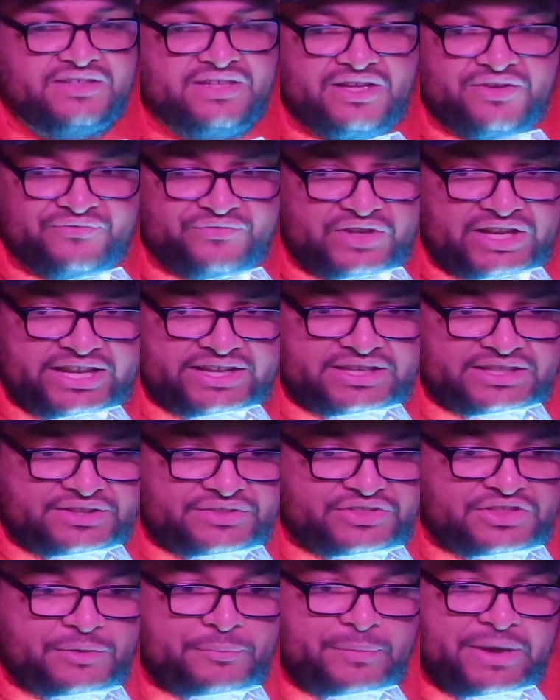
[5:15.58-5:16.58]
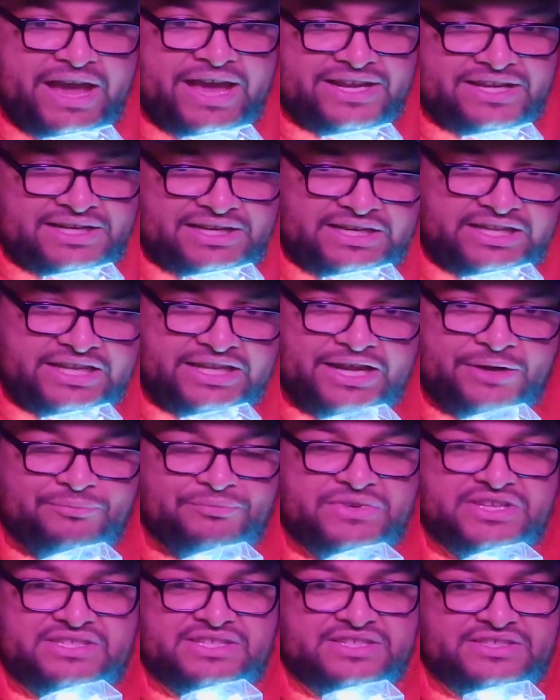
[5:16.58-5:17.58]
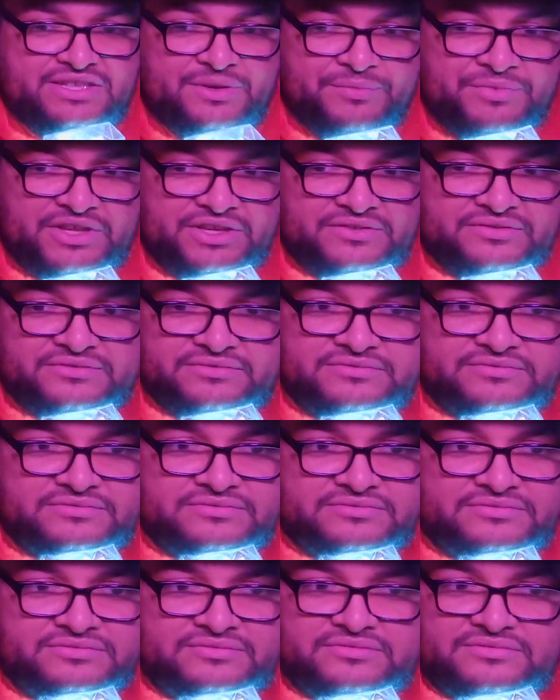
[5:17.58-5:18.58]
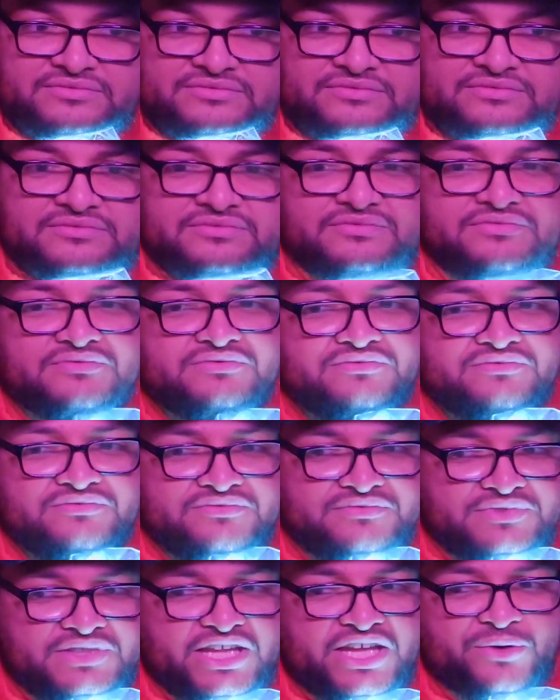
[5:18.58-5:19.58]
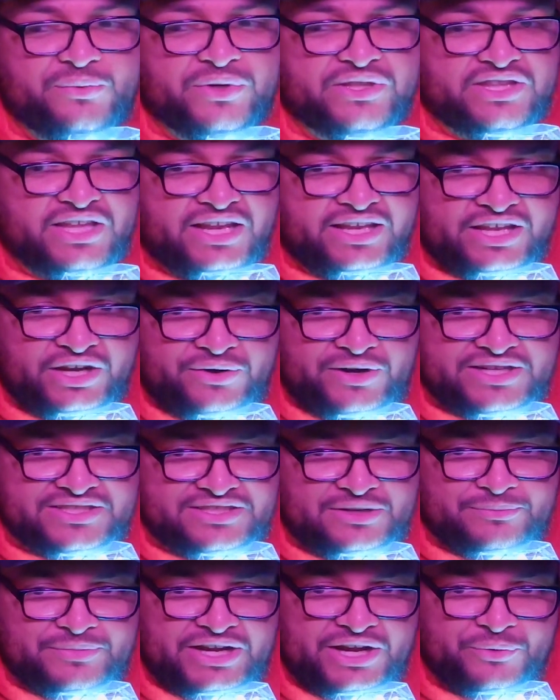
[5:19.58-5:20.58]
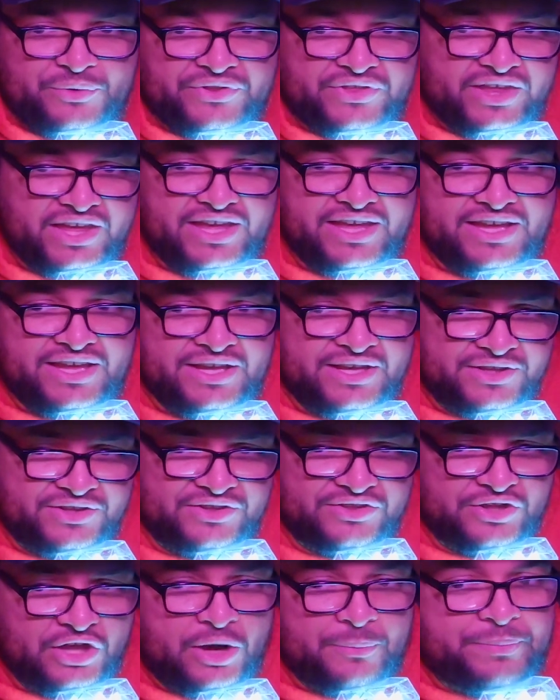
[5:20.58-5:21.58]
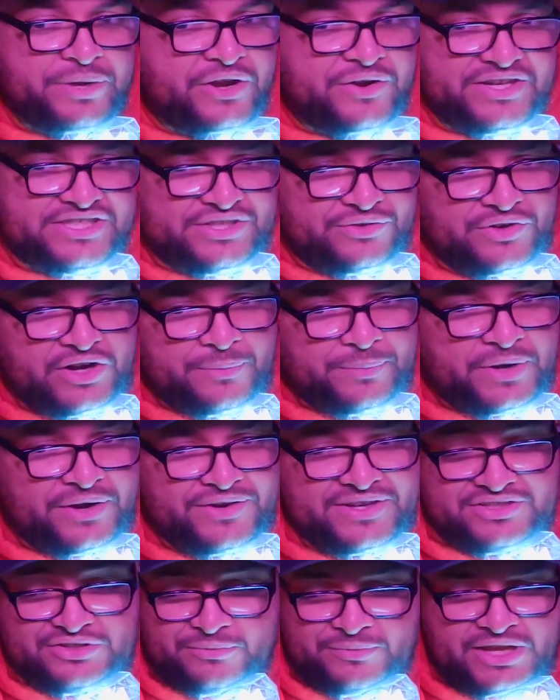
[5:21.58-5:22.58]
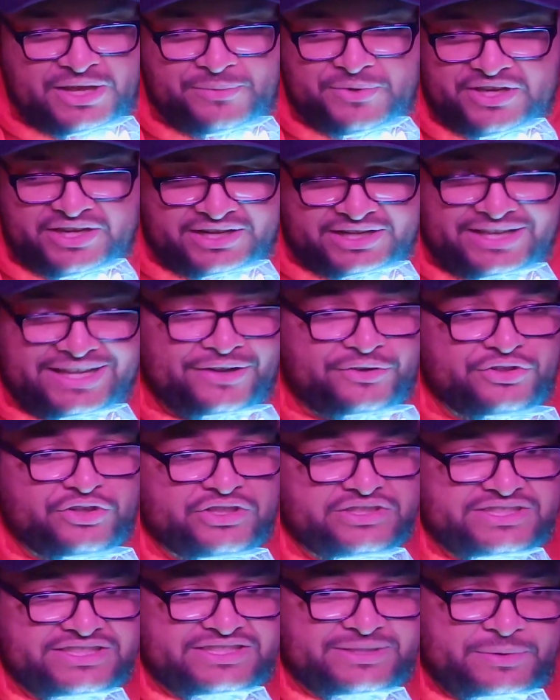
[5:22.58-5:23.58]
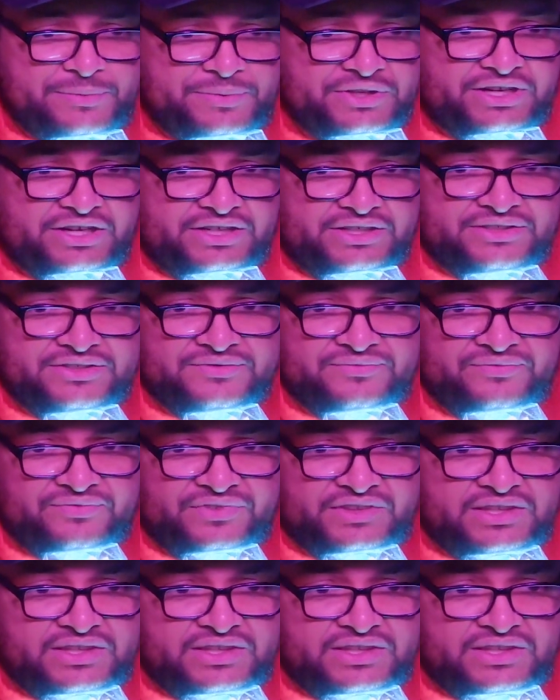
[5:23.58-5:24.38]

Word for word: I feel like thematically I'm missing something. Like with the lyrics combined with the appearance and reappearance, or maybe clown nose needs to be put on.